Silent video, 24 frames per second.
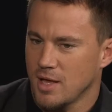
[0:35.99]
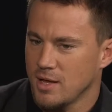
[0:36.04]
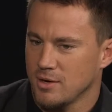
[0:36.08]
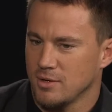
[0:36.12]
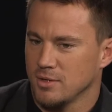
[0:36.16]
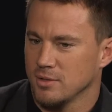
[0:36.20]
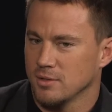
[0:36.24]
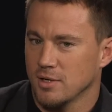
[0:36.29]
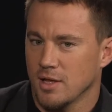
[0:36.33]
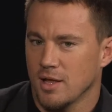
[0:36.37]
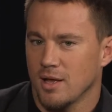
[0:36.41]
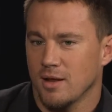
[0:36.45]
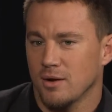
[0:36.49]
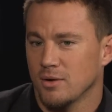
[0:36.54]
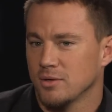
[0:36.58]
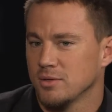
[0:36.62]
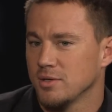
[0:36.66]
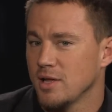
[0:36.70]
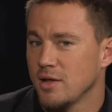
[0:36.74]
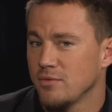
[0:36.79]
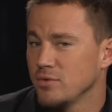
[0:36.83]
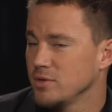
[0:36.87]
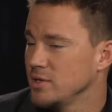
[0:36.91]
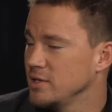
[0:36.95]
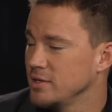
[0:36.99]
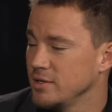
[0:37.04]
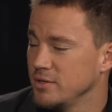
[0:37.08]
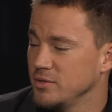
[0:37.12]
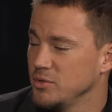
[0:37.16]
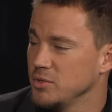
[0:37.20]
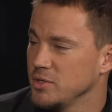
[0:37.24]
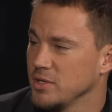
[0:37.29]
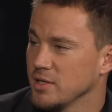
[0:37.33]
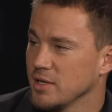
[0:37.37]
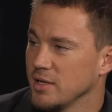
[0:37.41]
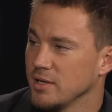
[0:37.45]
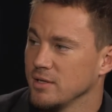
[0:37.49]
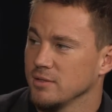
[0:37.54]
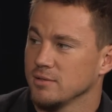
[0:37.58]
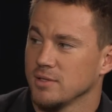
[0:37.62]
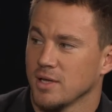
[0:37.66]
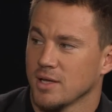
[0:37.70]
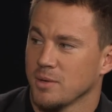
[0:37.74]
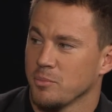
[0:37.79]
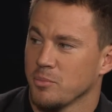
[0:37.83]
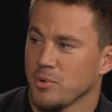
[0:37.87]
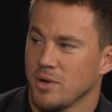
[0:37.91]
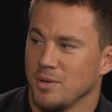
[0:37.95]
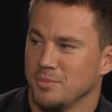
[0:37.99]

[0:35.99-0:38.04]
I don't I don't ever need to do it again. I can mm-hmm.